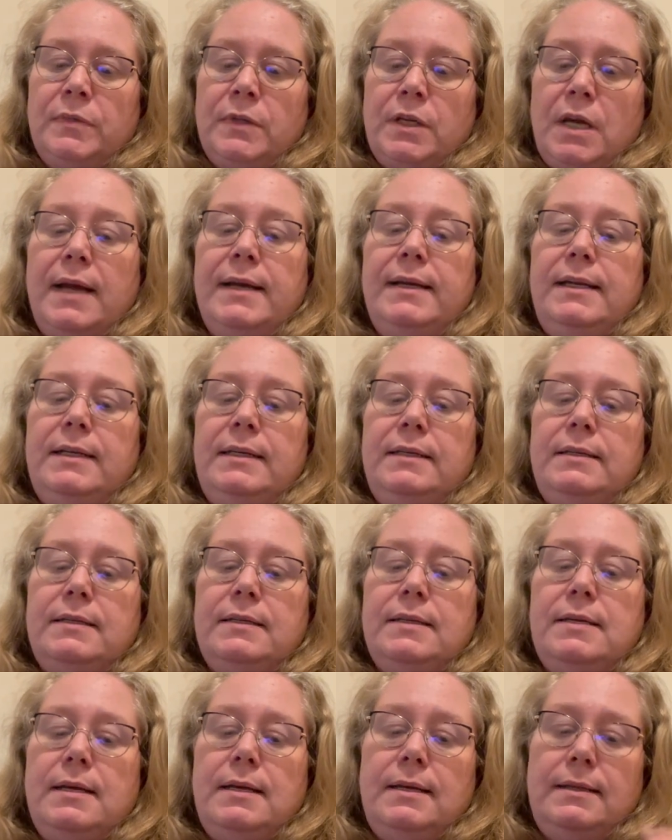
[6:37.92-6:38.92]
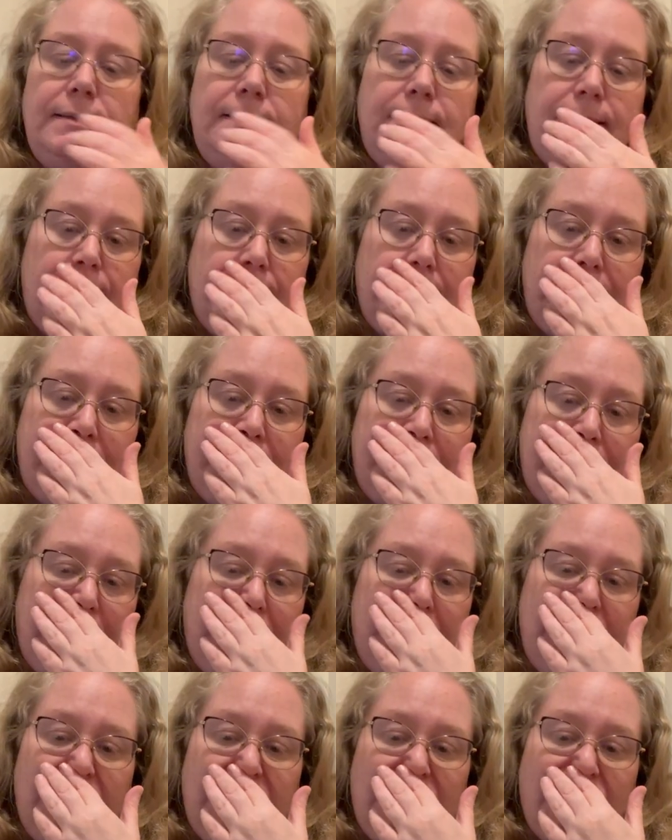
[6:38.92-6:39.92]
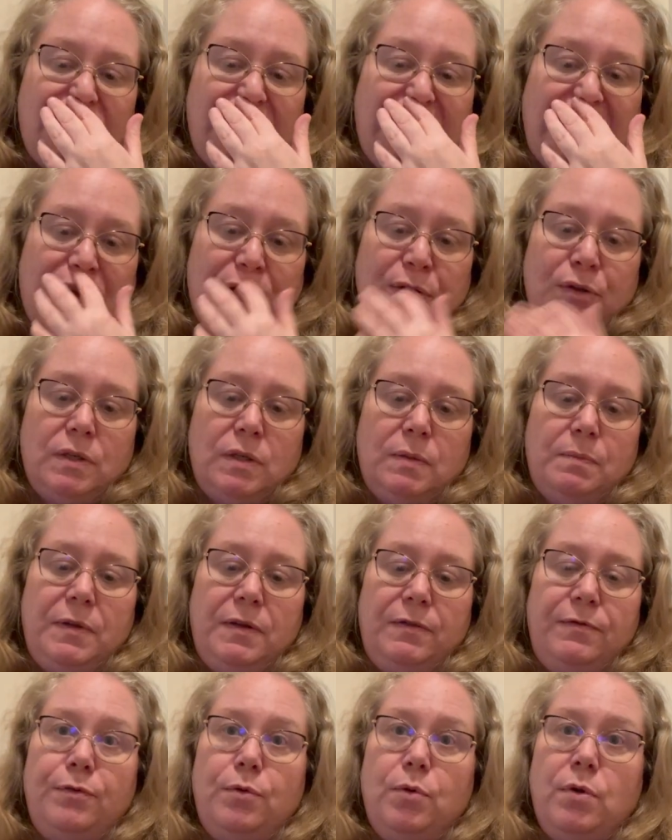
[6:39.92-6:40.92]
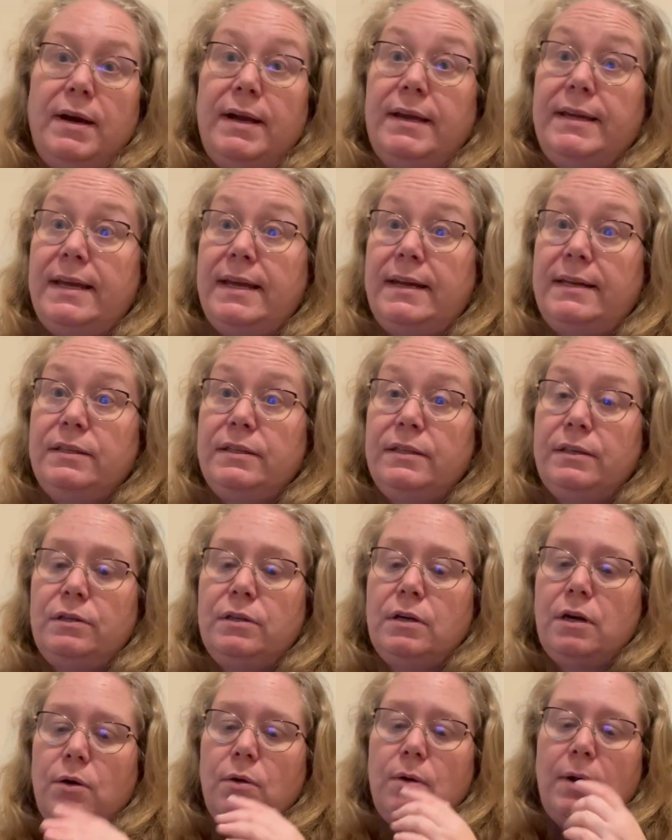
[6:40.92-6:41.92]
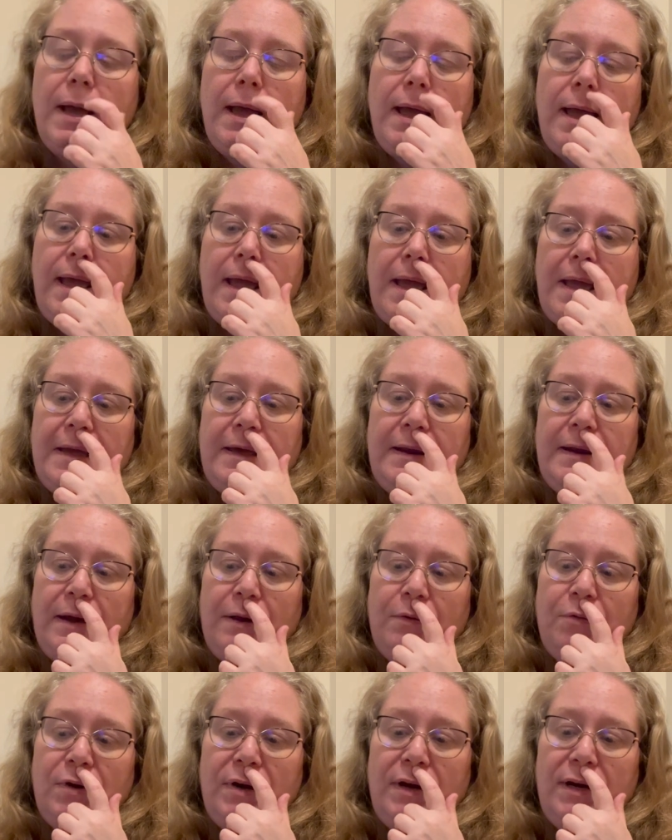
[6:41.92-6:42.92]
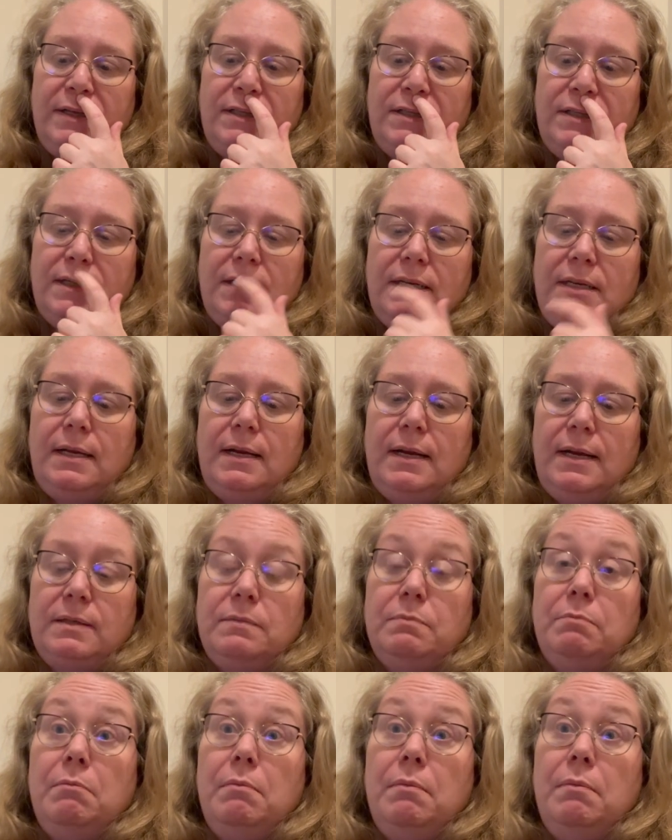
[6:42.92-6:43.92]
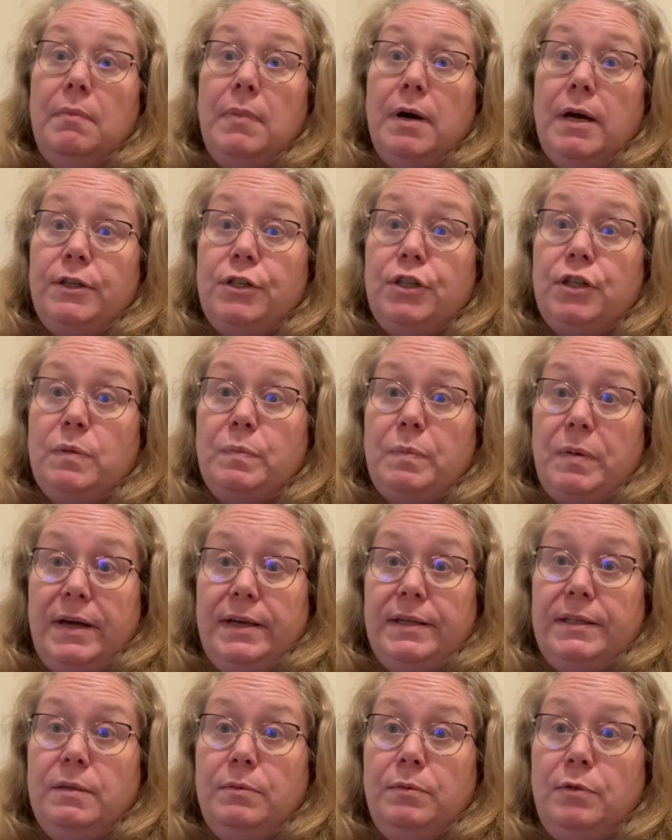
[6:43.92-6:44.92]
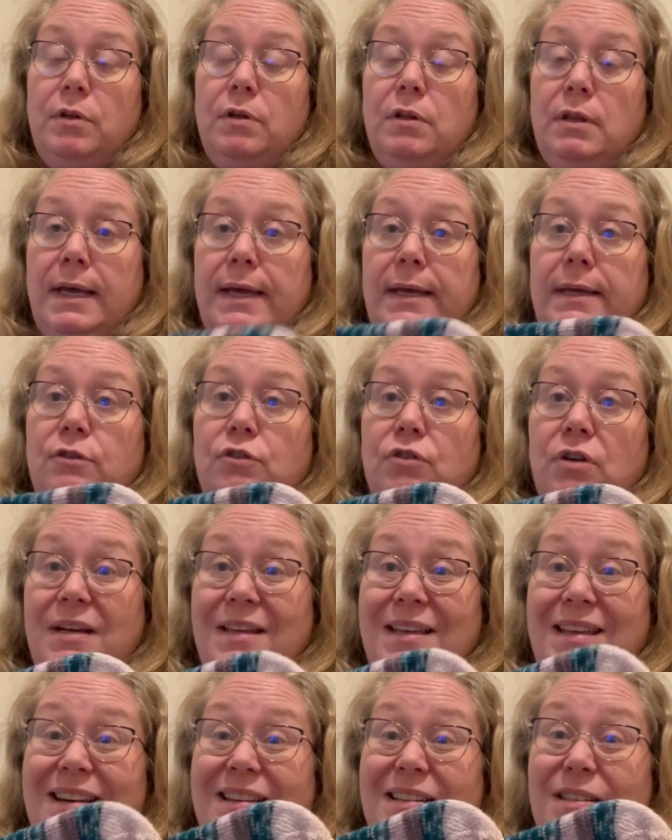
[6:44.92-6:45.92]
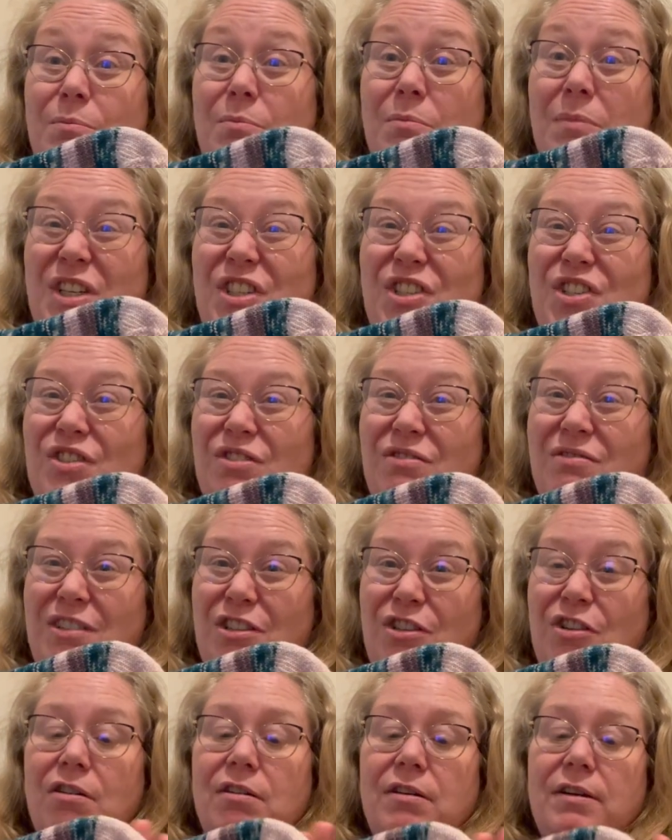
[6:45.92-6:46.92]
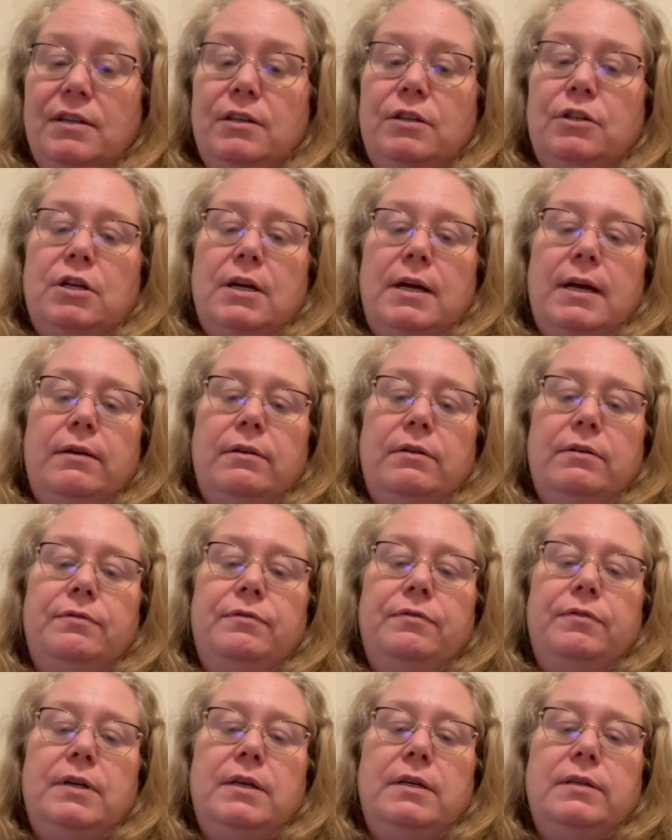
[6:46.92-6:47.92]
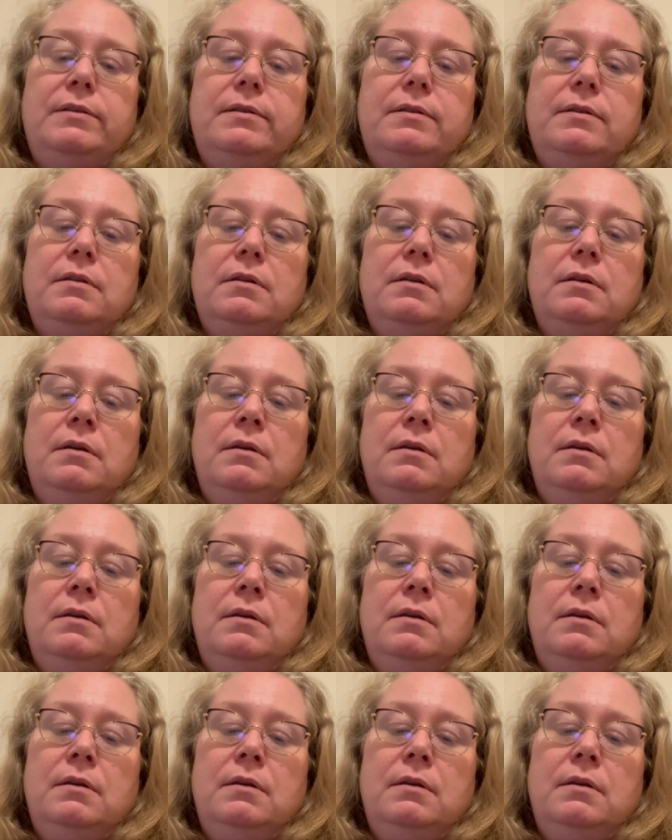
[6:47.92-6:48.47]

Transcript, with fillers: I need to knit 60 rounds before I get into the toe. And I wanted to knit as much as possible, like try to get as much yardage out of this